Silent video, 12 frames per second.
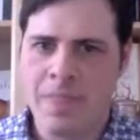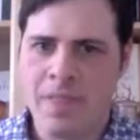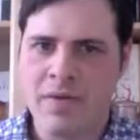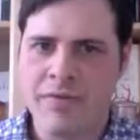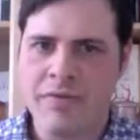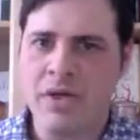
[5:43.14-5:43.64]

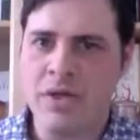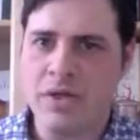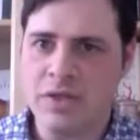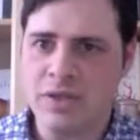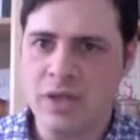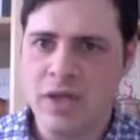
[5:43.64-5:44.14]

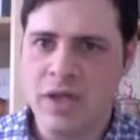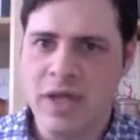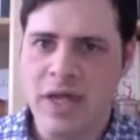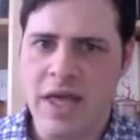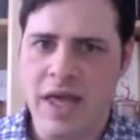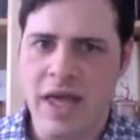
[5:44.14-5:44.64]
First,
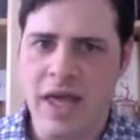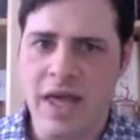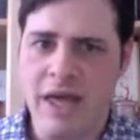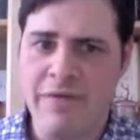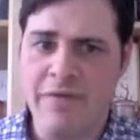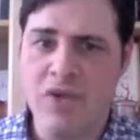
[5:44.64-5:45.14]

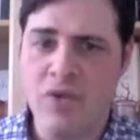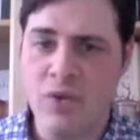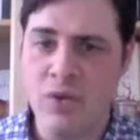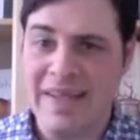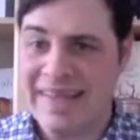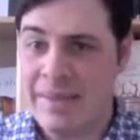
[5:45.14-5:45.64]
if
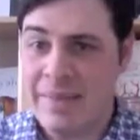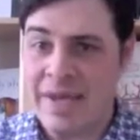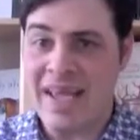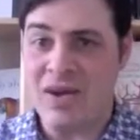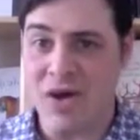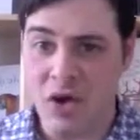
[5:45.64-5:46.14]
you
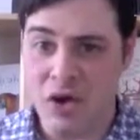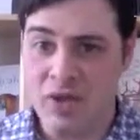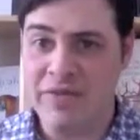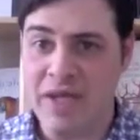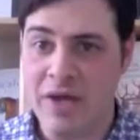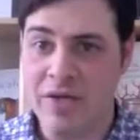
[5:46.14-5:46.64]
eliminate all
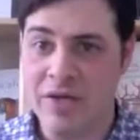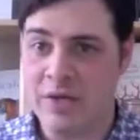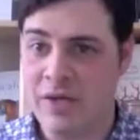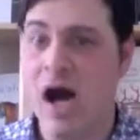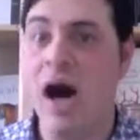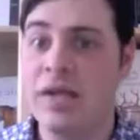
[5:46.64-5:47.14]
of the other
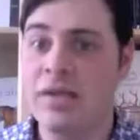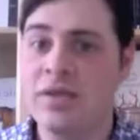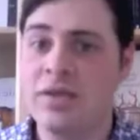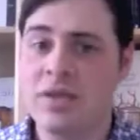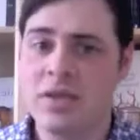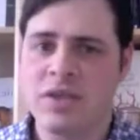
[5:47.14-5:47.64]

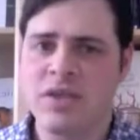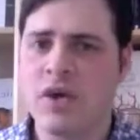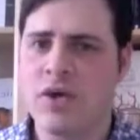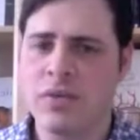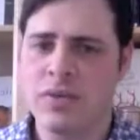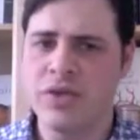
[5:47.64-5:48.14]
gods.
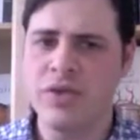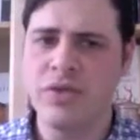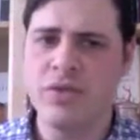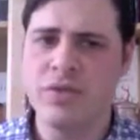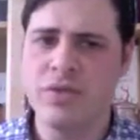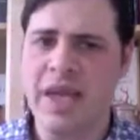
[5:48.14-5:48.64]
So
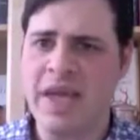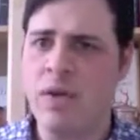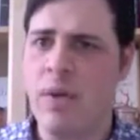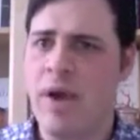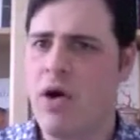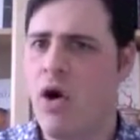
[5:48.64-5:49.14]
you take
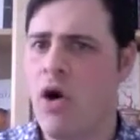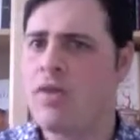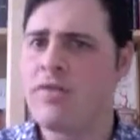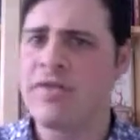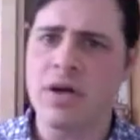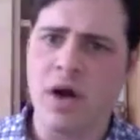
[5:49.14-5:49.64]
away all
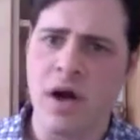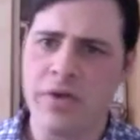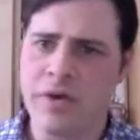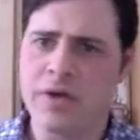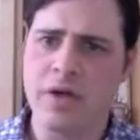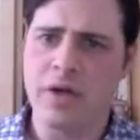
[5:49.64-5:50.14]
of their
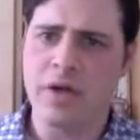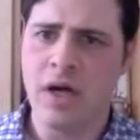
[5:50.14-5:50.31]
other